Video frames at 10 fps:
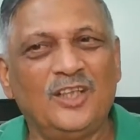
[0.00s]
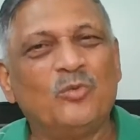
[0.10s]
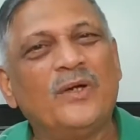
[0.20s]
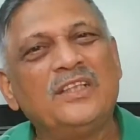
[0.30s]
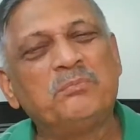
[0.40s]

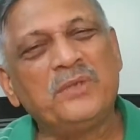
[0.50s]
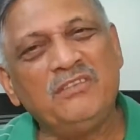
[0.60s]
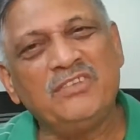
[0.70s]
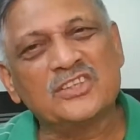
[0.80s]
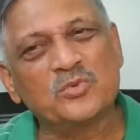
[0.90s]
While the
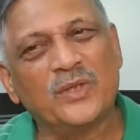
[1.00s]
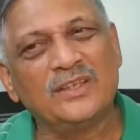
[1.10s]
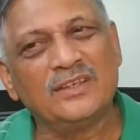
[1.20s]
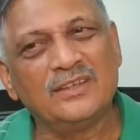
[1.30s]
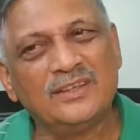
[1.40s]
previous
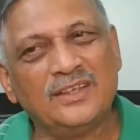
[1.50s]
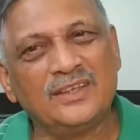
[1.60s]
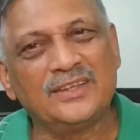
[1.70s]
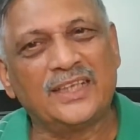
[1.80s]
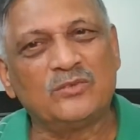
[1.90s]
one,
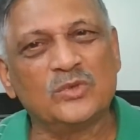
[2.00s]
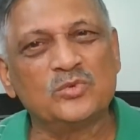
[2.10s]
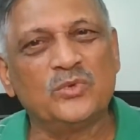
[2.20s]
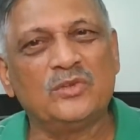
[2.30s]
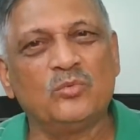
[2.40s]
that
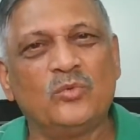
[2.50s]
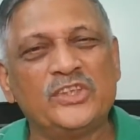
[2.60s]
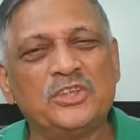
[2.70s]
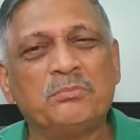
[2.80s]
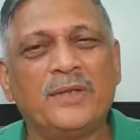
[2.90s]
was with
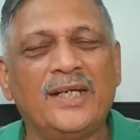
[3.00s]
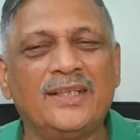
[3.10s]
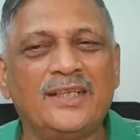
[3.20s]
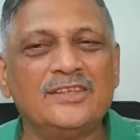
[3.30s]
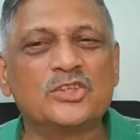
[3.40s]
Vaishampayan
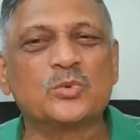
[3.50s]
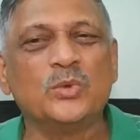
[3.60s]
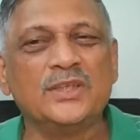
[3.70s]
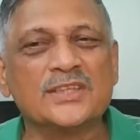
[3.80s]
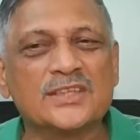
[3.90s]
and his
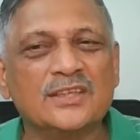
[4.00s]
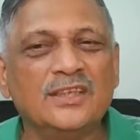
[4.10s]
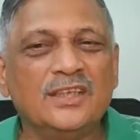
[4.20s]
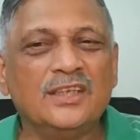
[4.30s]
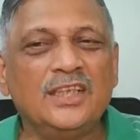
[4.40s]
students,
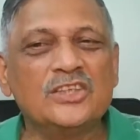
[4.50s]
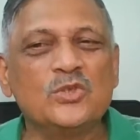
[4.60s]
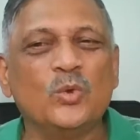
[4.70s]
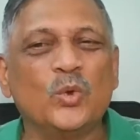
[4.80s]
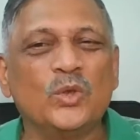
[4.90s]
is
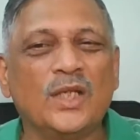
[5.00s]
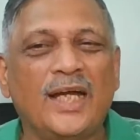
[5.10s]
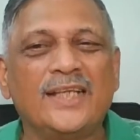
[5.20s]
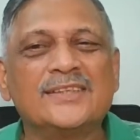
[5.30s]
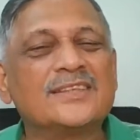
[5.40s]
known
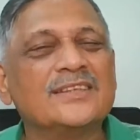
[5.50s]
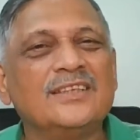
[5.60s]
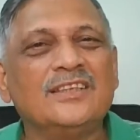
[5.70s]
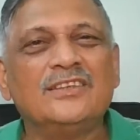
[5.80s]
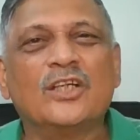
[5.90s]
as
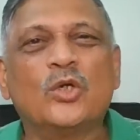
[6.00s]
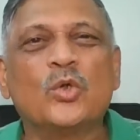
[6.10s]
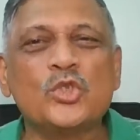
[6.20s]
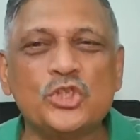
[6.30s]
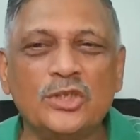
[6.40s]
the
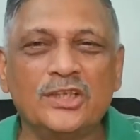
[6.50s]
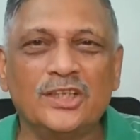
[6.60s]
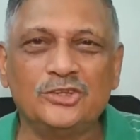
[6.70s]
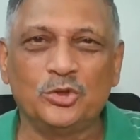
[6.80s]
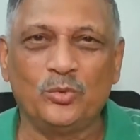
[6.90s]
Krishna
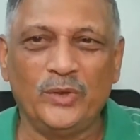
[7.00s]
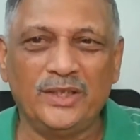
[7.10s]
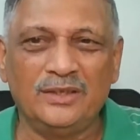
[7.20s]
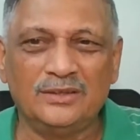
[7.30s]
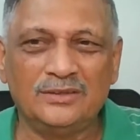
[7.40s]
Yajurveda